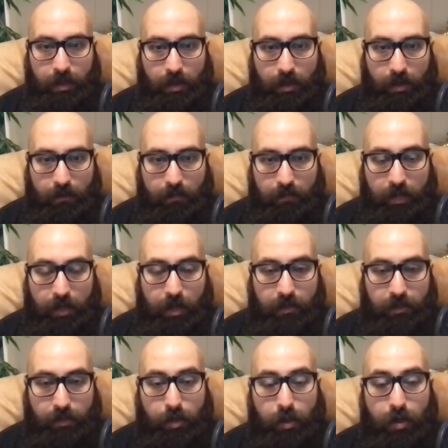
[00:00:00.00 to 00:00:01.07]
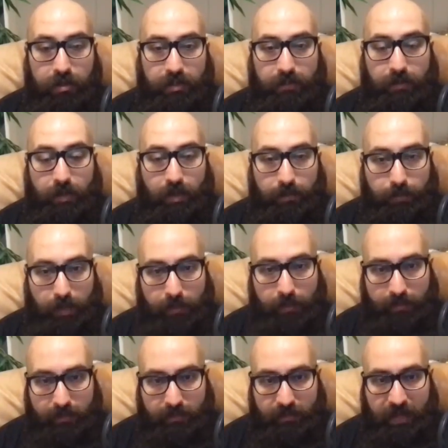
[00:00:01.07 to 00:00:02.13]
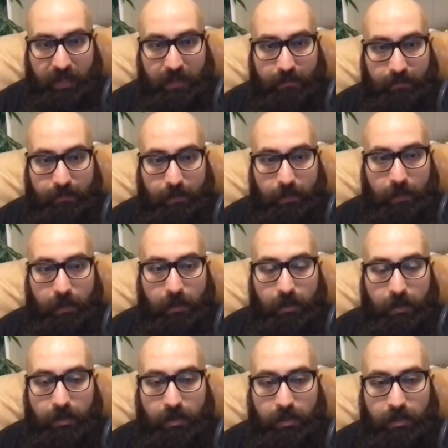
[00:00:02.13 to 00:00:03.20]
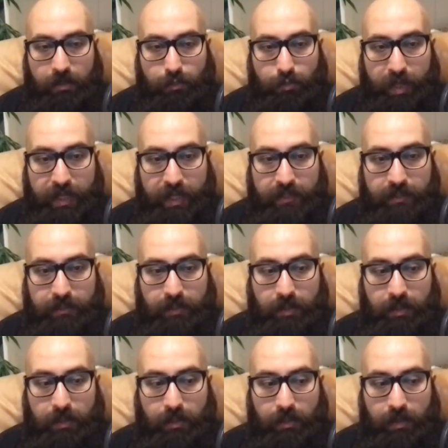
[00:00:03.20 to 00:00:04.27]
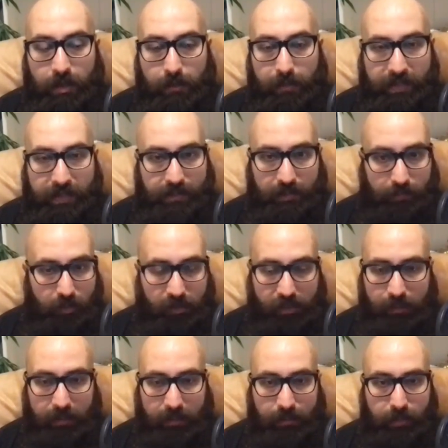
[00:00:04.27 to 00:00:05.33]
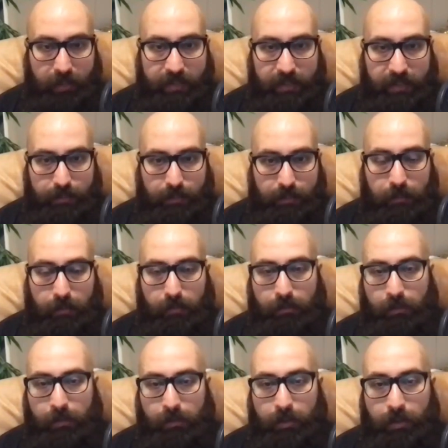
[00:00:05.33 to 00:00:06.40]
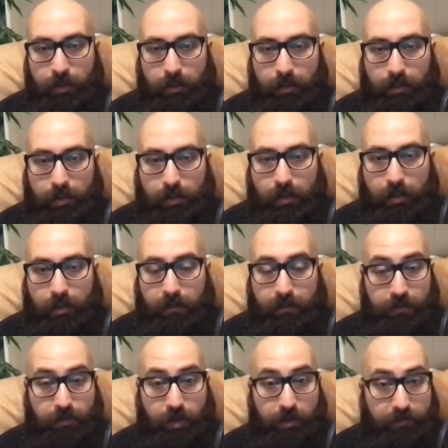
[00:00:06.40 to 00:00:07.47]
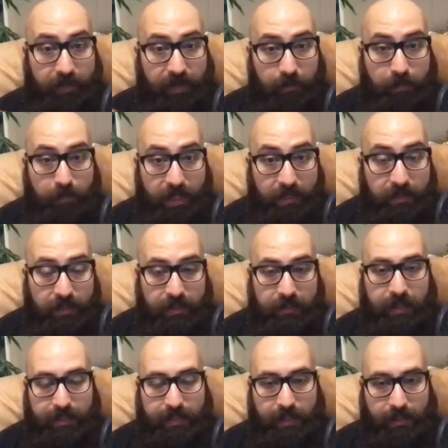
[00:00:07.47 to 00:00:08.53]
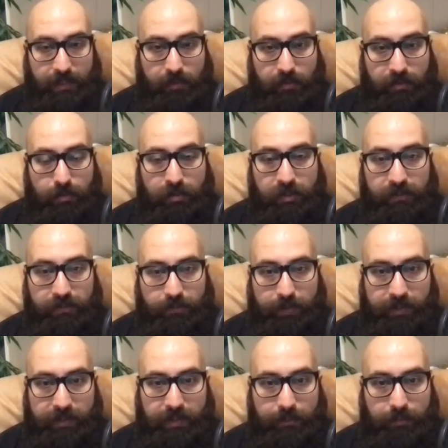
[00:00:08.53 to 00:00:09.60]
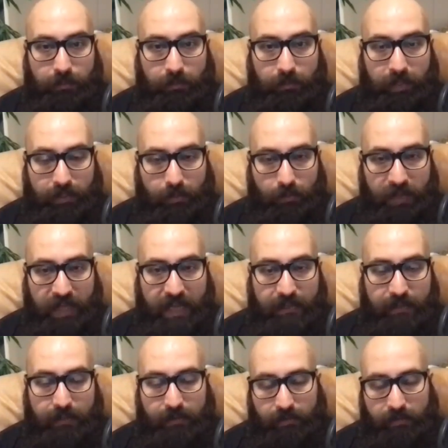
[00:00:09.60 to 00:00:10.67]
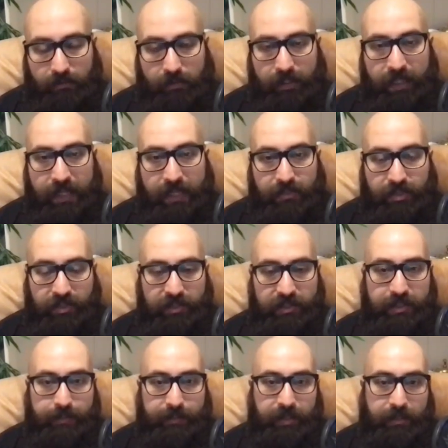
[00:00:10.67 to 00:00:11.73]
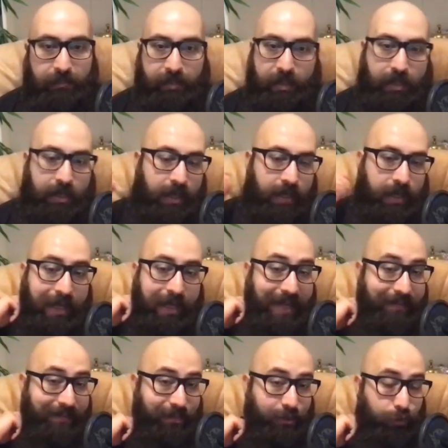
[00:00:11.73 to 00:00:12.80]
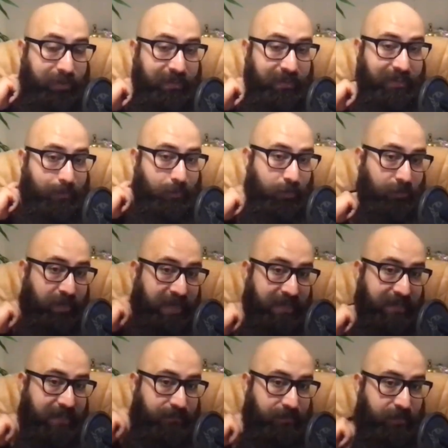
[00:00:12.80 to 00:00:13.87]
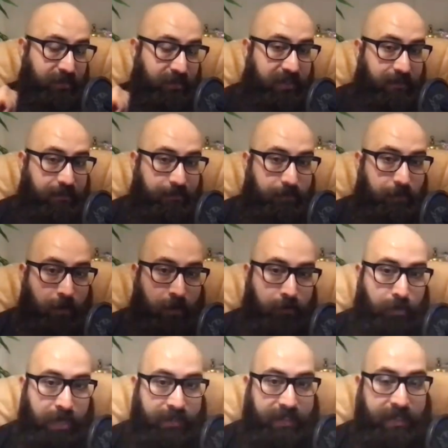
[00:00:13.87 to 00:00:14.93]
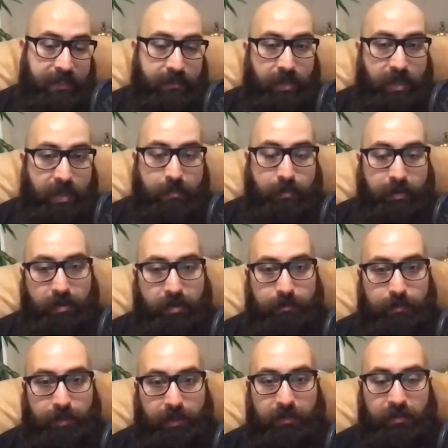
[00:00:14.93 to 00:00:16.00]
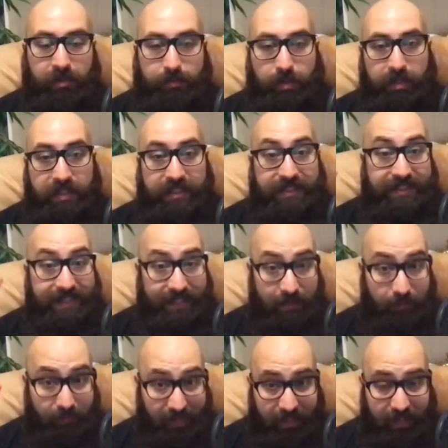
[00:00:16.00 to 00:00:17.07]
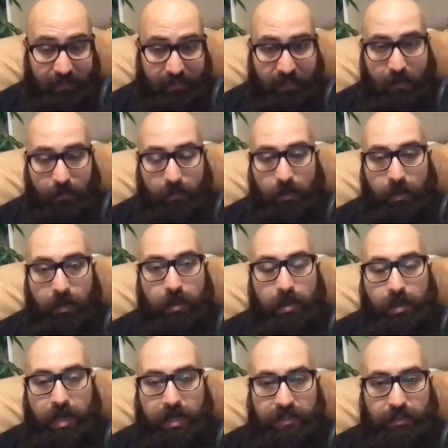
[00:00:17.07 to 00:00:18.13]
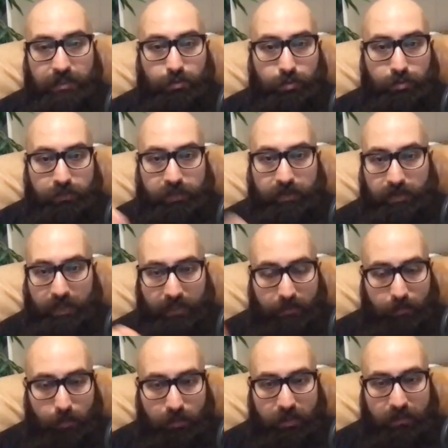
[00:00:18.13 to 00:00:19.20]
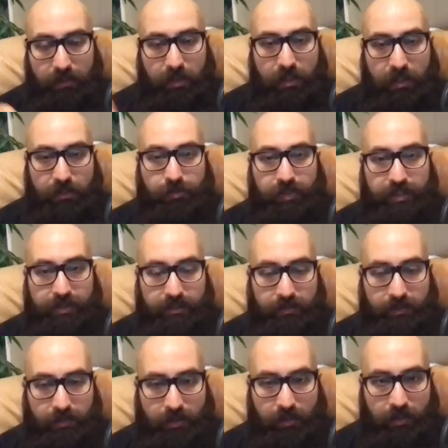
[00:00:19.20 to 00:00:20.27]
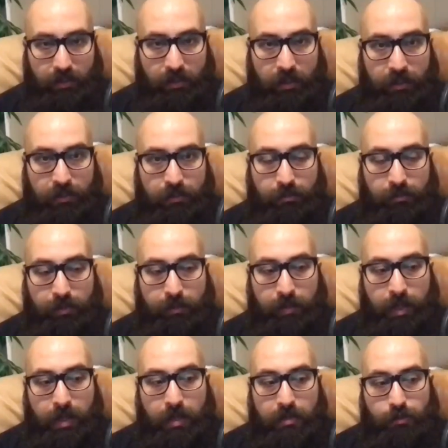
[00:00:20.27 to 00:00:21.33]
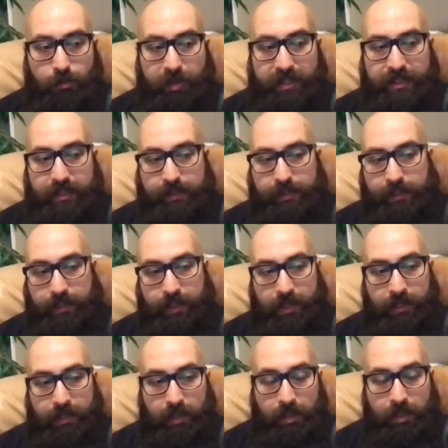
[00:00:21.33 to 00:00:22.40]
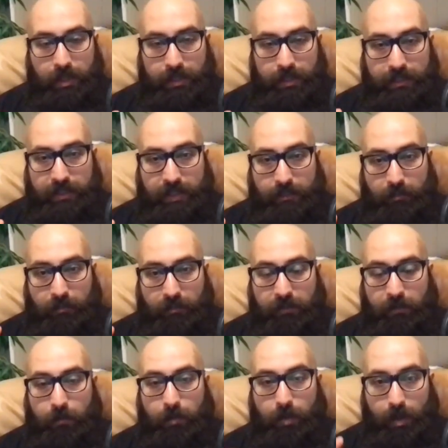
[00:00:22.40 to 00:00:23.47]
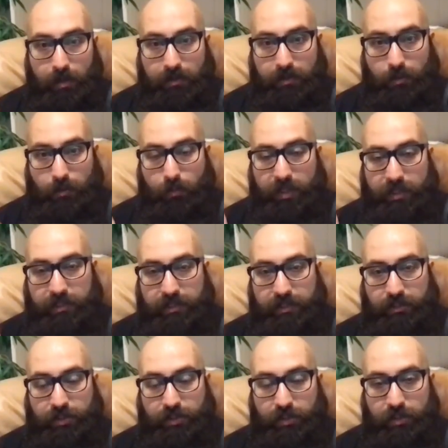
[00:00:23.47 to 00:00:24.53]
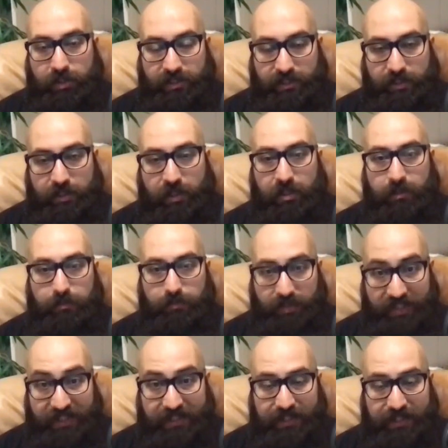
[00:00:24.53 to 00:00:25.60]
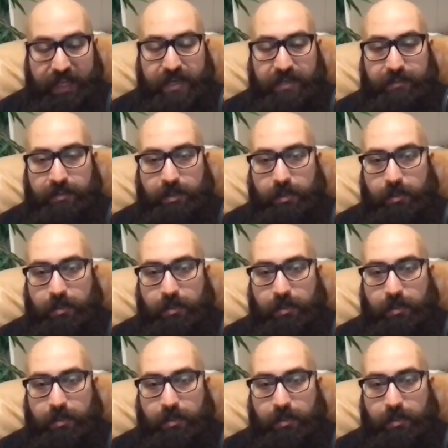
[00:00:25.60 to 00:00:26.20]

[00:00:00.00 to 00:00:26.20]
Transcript: of, are the cause of all problems we have in the West. Basically, I'm talking about the racist people, which are very big these days. Like, you know, in Sweden, for example, like, you know, we had an election in September, and the Sweden Democrats, which is like a far-right anti-immigrant political party, is the second biggest now. And it's true with, like, most of the countries in Europe. So basically, like, Islamophobe also was a term these days